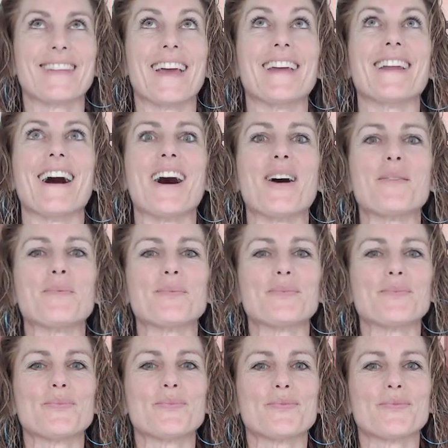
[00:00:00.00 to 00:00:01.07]
and up
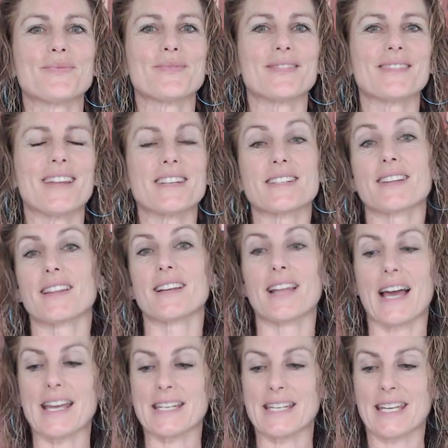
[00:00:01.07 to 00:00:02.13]
into the
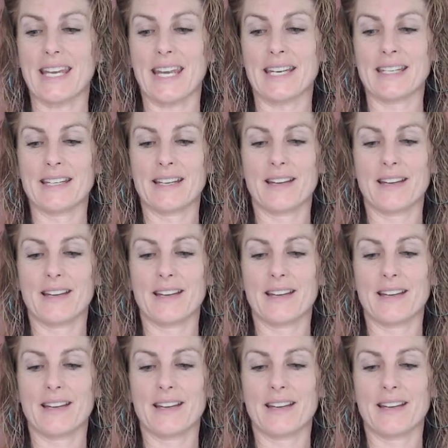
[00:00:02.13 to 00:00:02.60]
light again,